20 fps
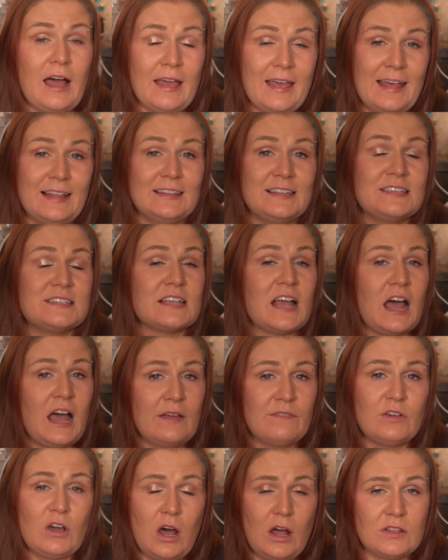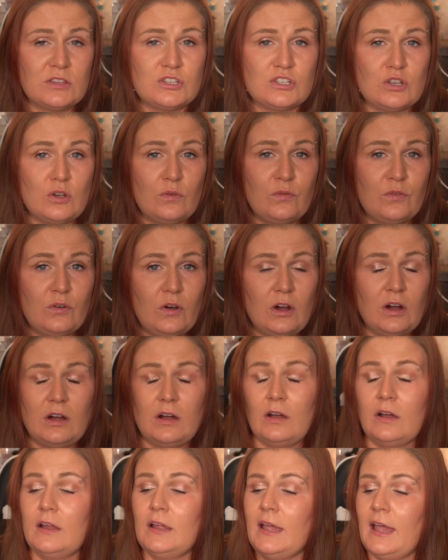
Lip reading: at least I've gotten so far,